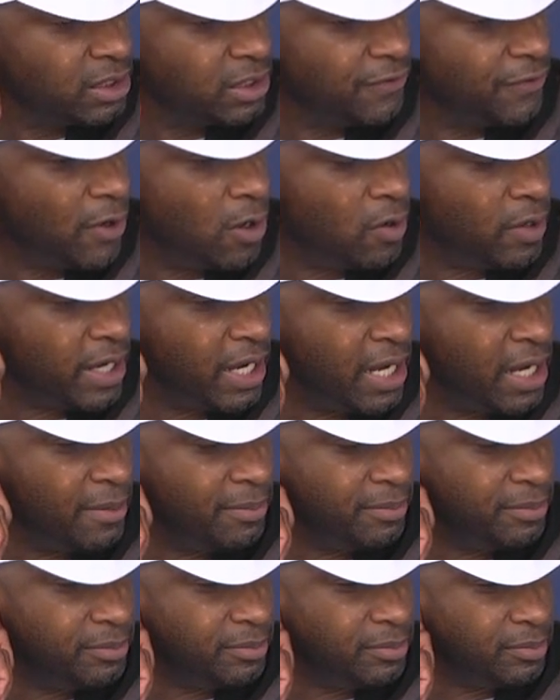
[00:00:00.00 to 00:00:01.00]
fall camp.
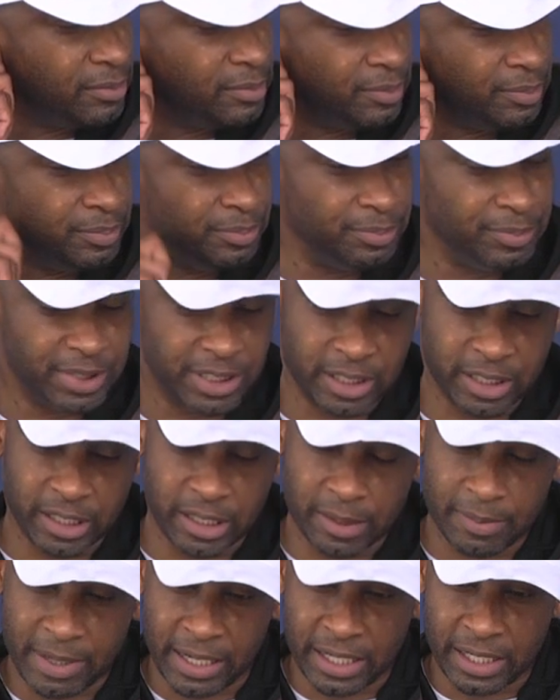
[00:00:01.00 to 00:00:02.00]
I don't see
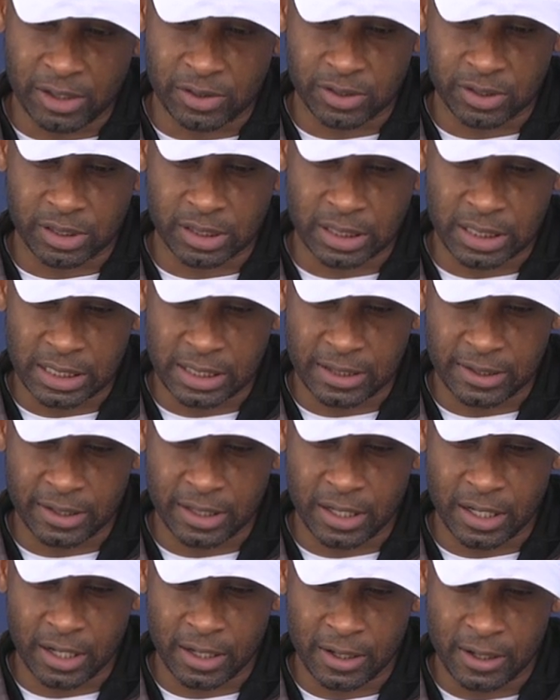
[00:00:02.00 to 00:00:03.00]
anybody else
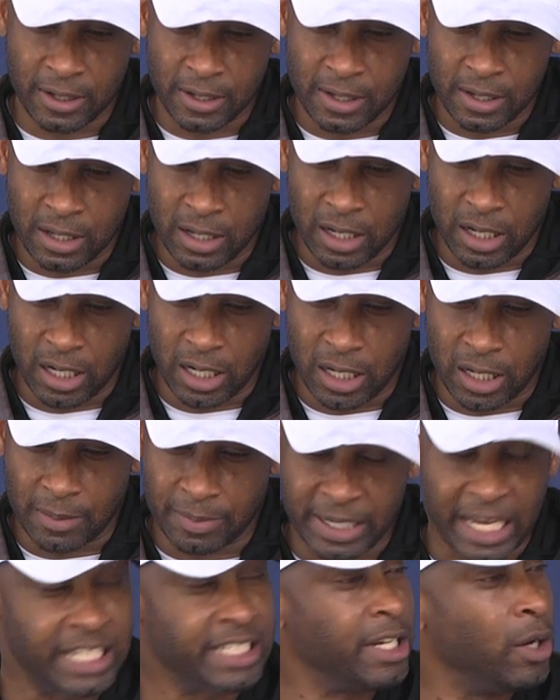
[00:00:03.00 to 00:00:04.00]
there.
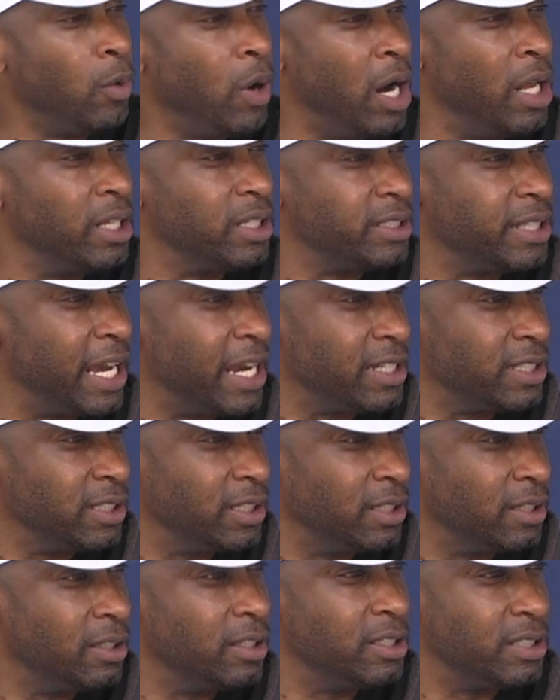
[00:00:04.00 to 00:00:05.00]
KJ Wallace actually
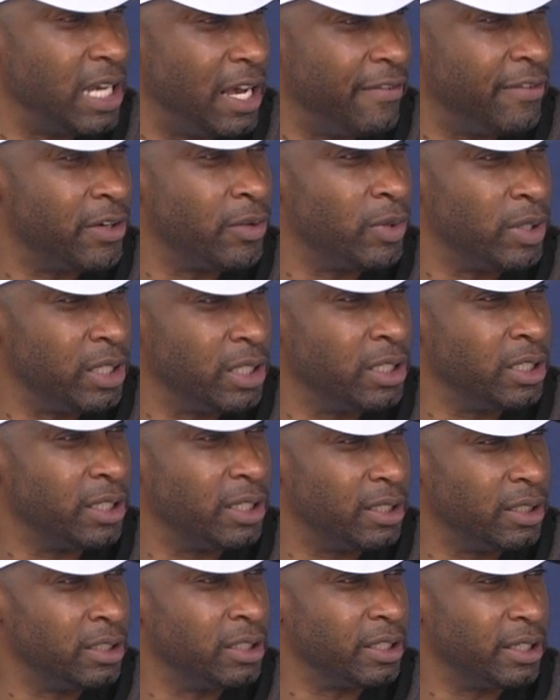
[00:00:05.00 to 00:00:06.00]
is having a really good
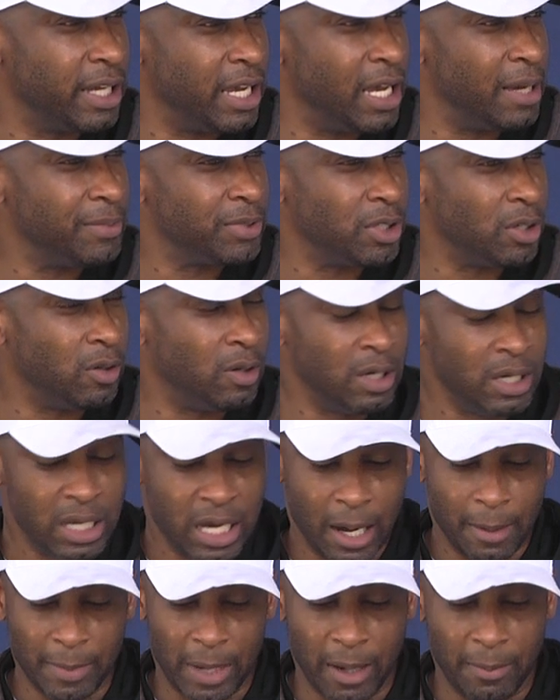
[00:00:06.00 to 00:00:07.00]
camp. So
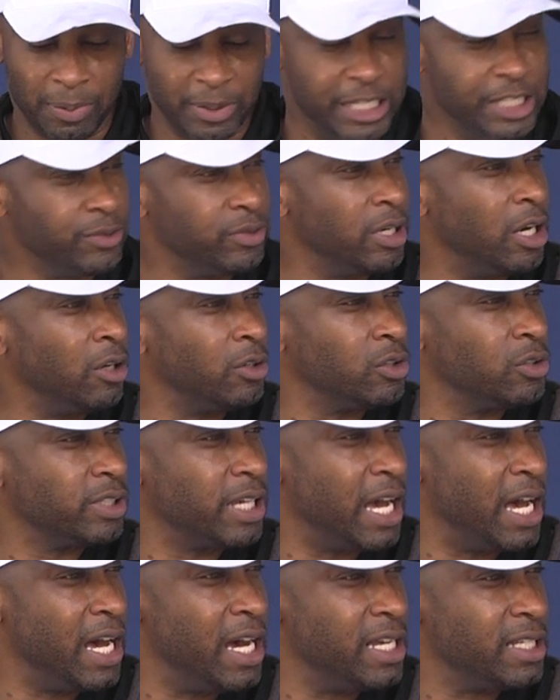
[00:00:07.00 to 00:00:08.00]
I'm pleased with all those
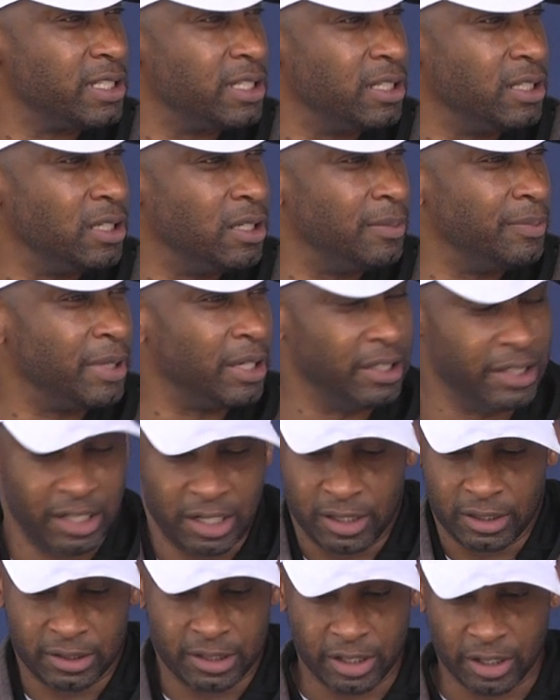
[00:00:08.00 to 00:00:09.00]
guys, and
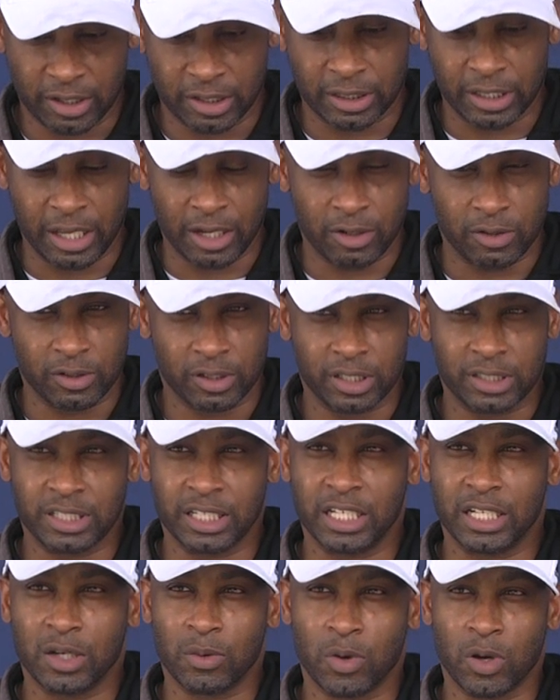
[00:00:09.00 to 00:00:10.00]
they're going to
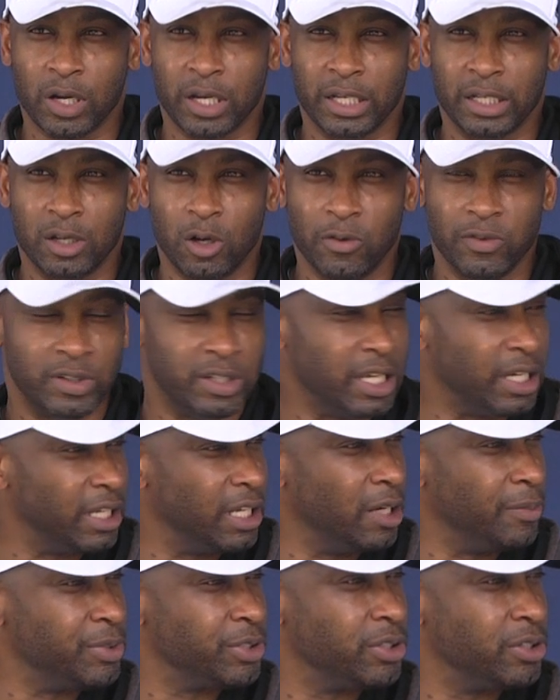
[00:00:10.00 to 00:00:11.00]
continue to work, and hopefully they can
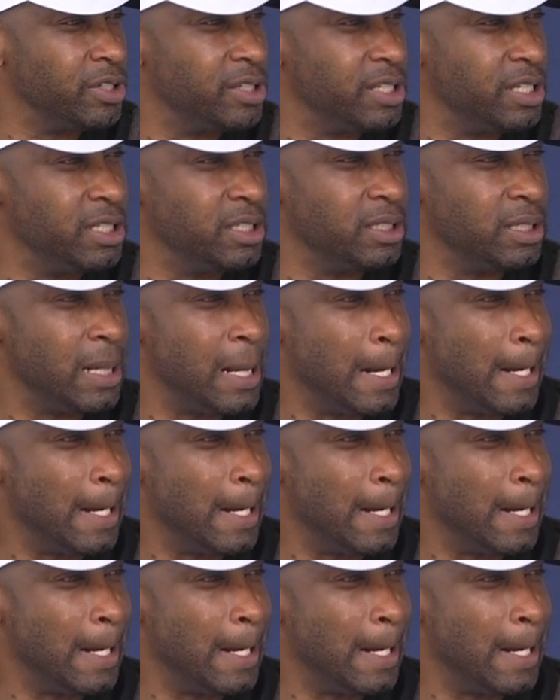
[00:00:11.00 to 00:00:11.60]
help us during the season.